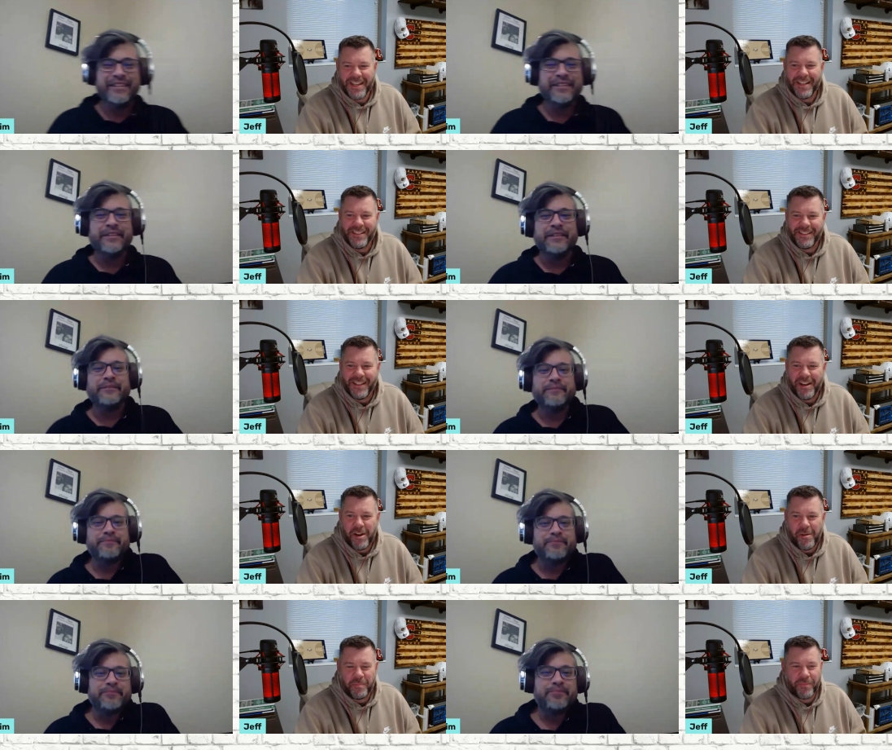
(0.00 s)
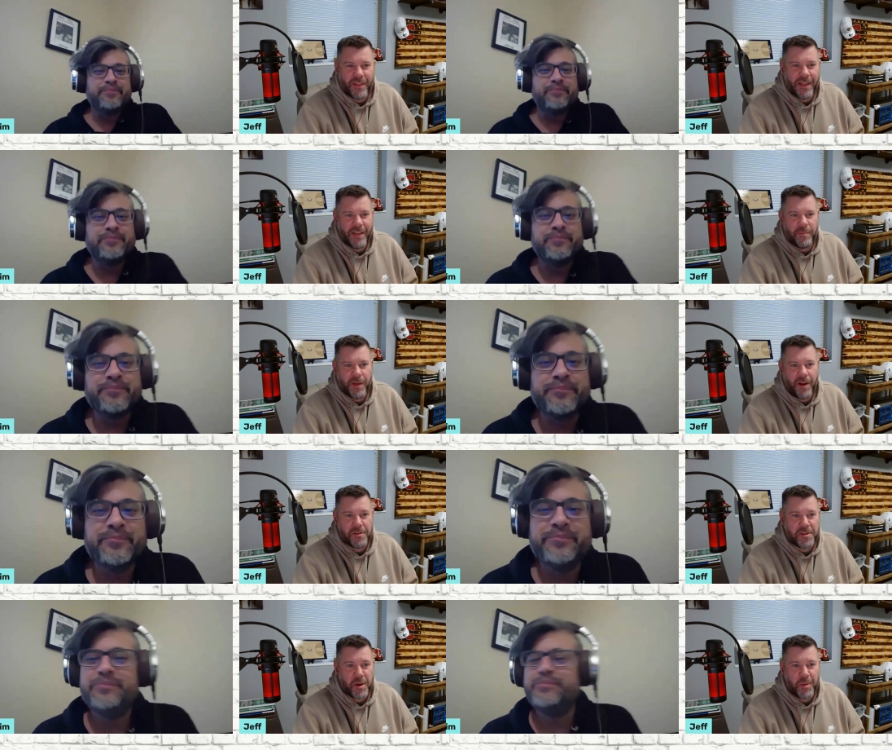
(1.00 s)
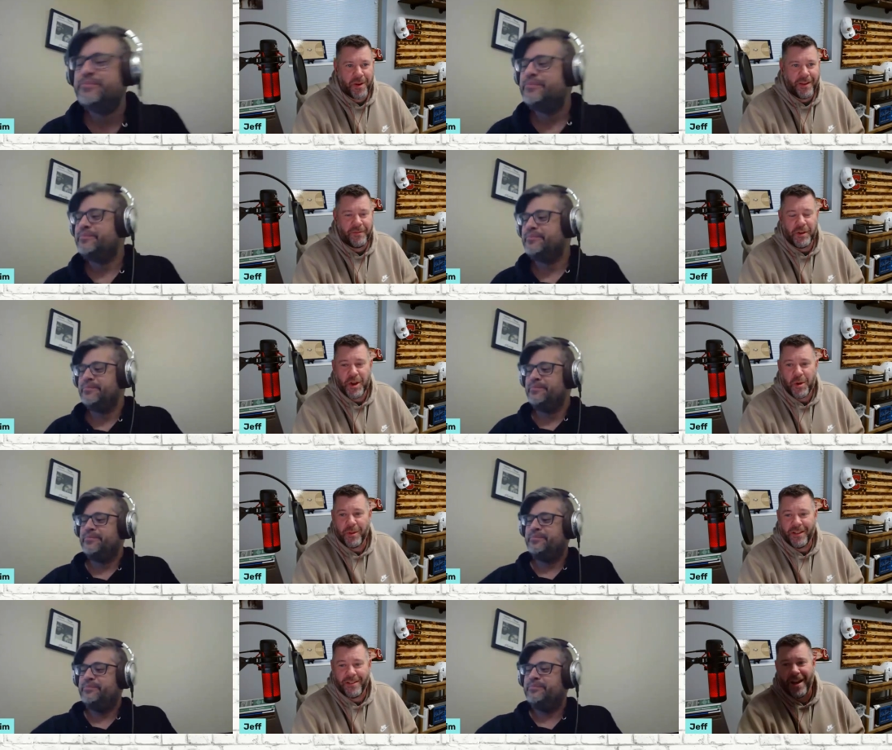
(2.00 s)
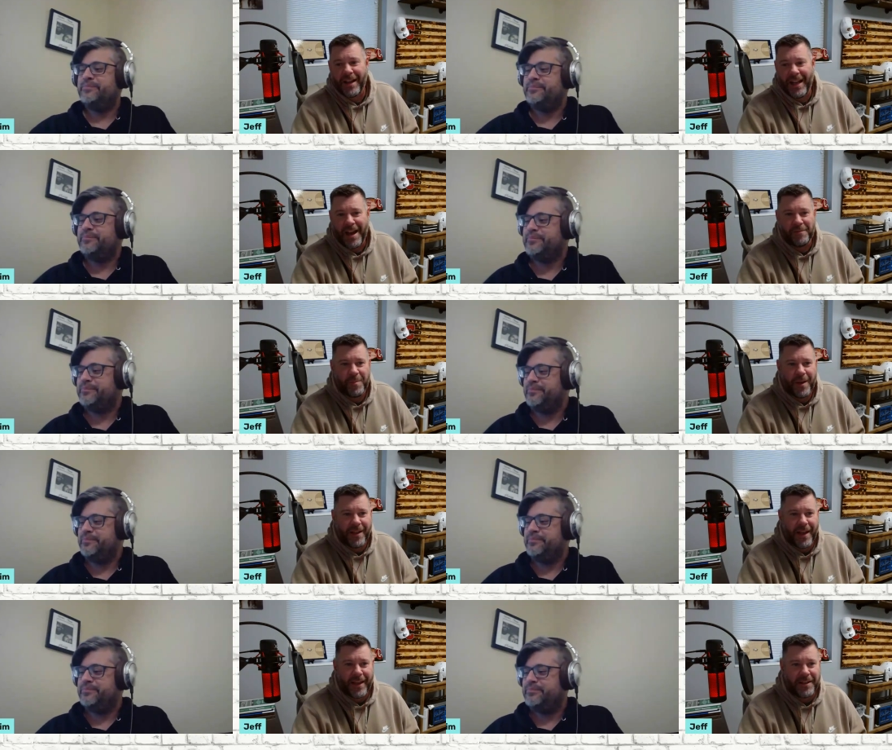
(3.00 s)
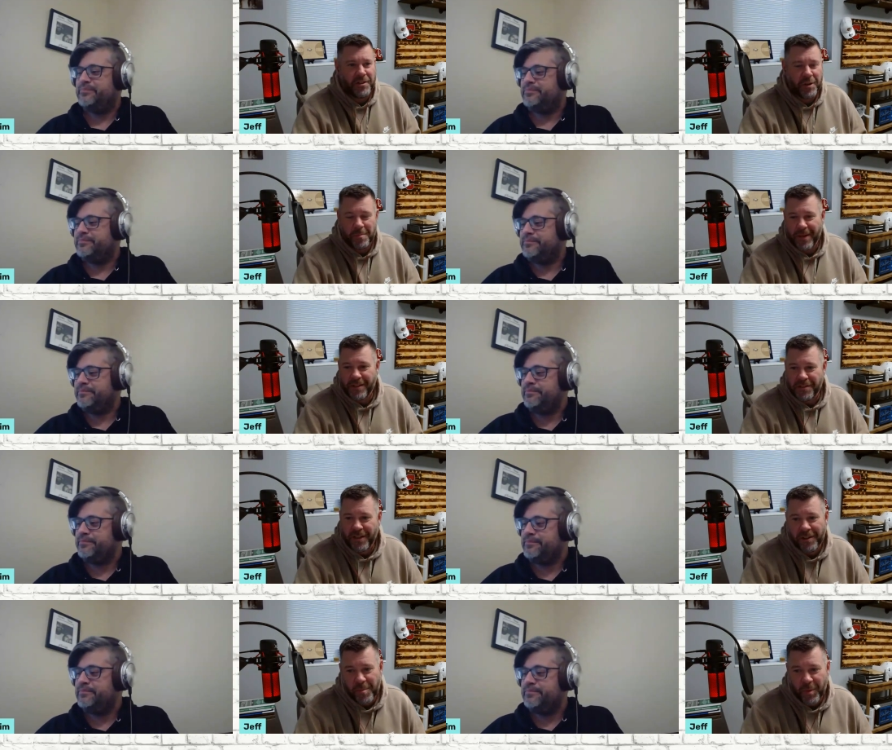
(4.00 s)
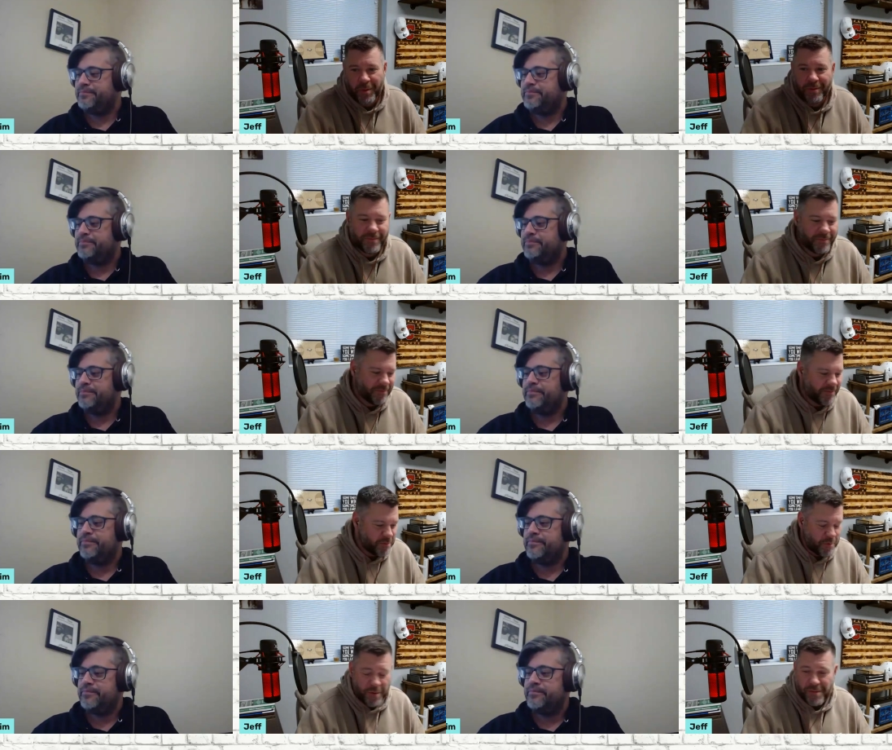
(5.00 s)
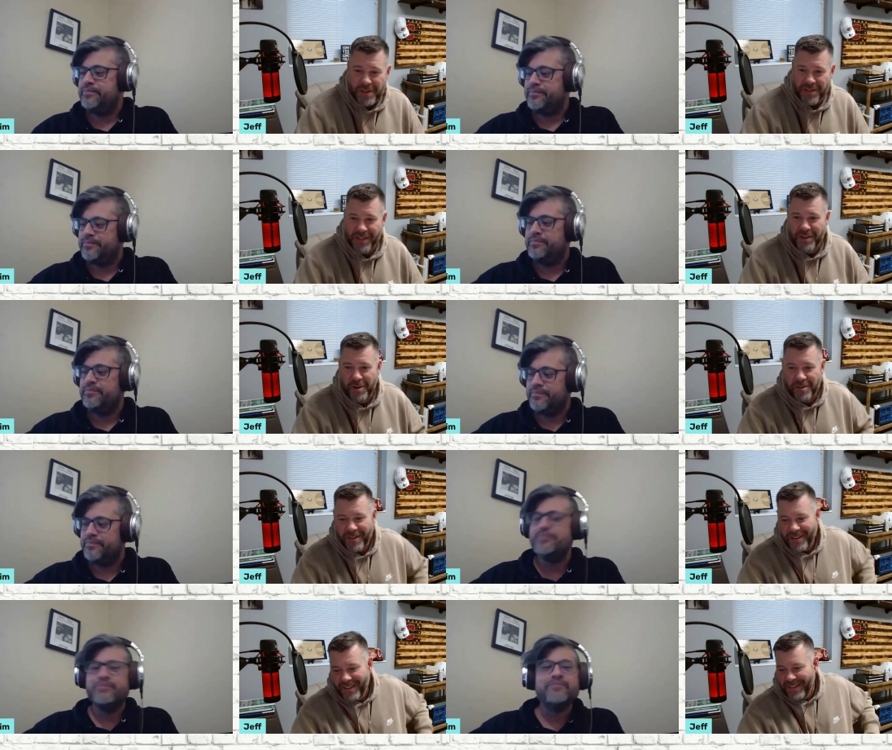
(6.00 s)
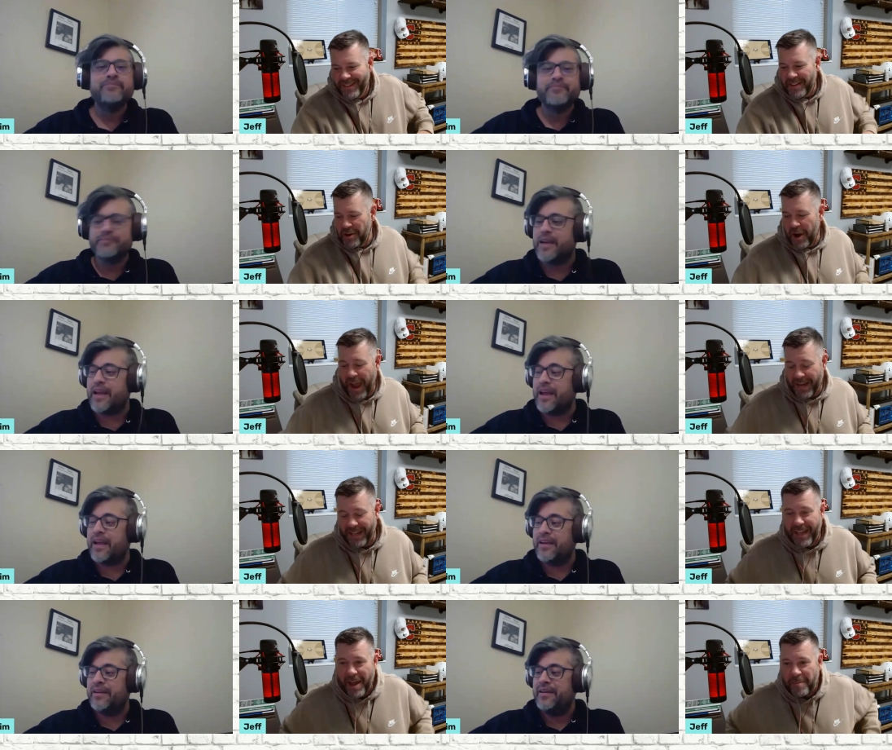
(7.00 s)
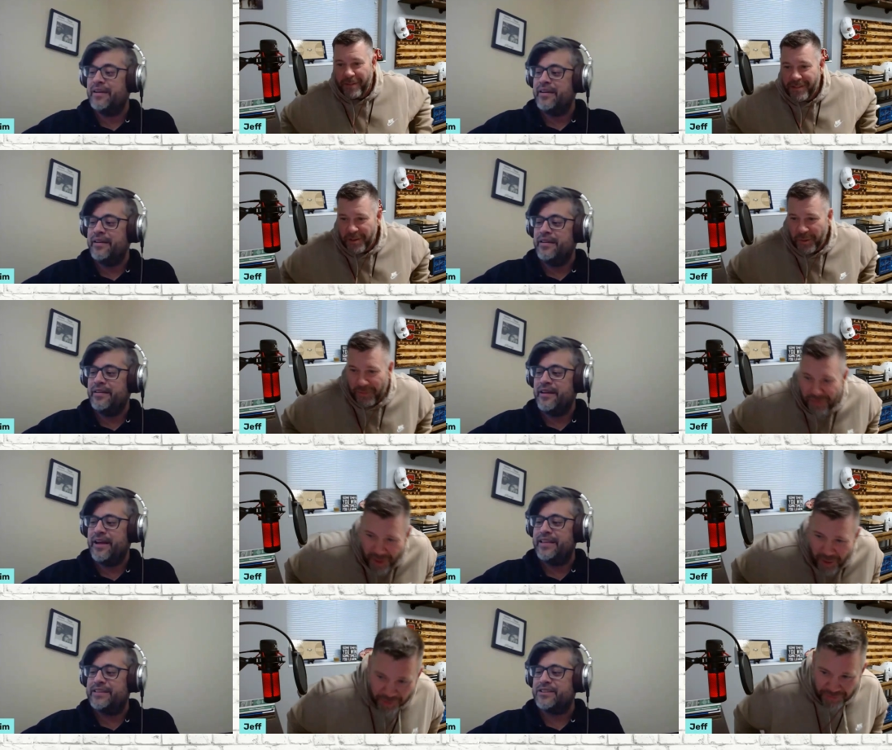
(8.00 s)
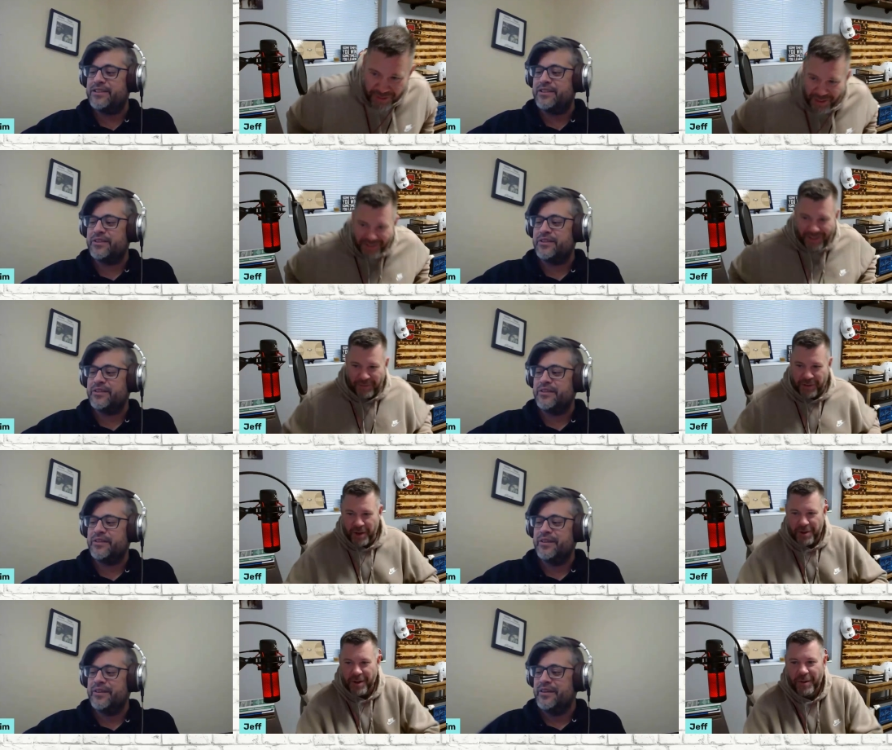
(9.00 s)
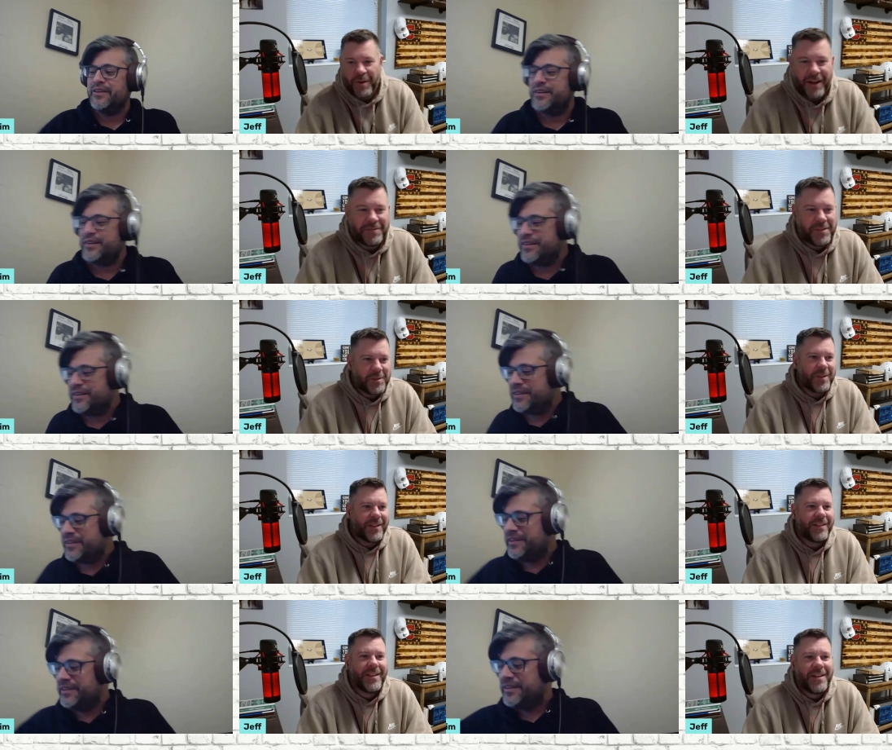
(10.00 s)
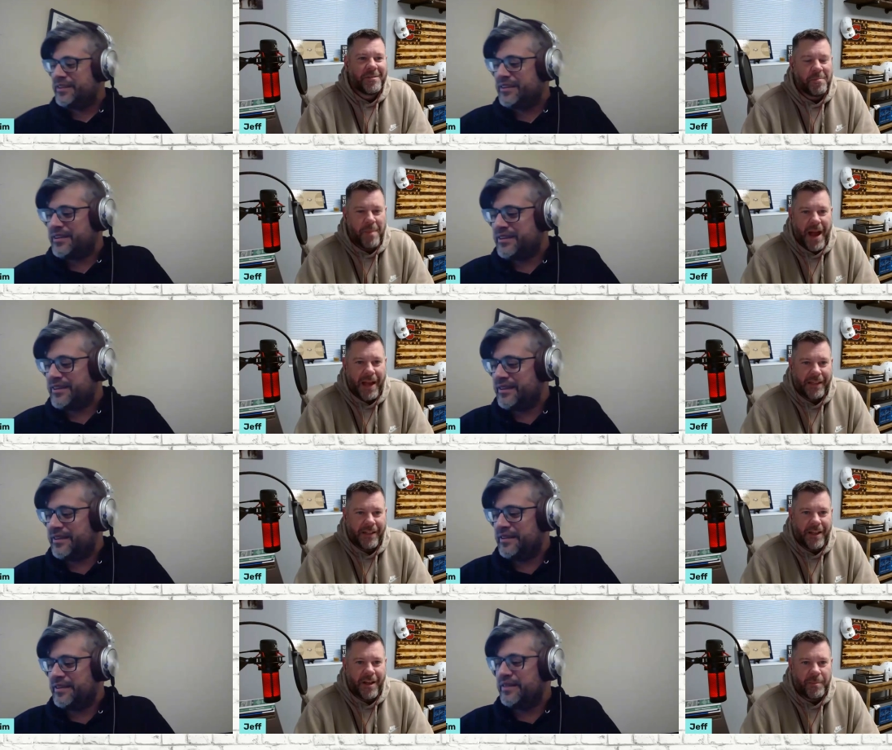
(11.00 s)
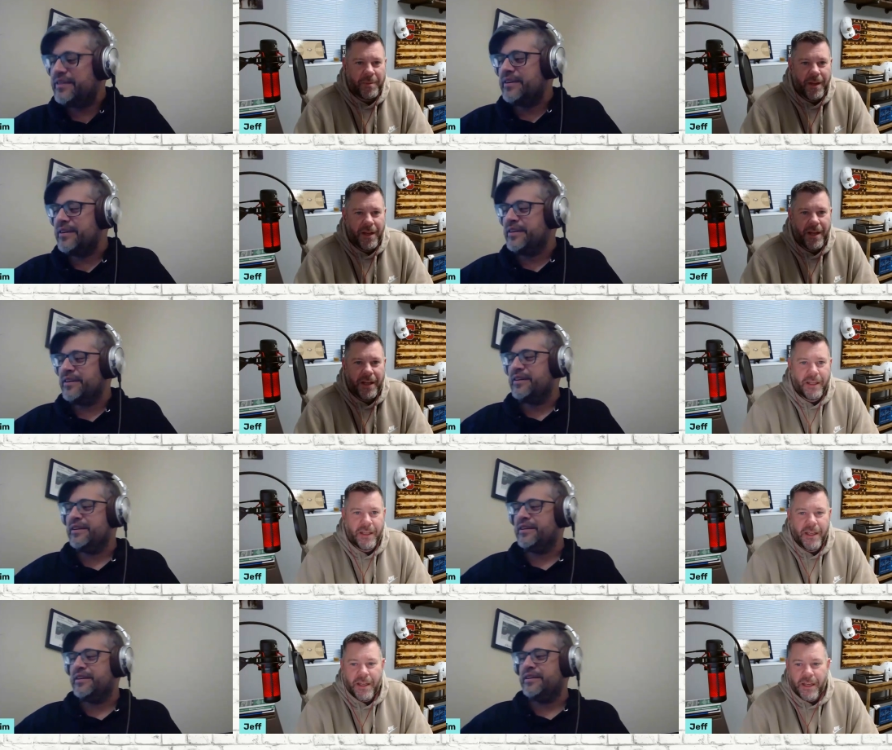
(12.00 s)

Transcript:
Speaker 1: yeah, um, eh, but also if you know that it's not live betting, I guess you can be just a little more frivolous in your, in yeah. your handicapping too. That's if you know true. you if you know you don't have to uh, back it up. Uh,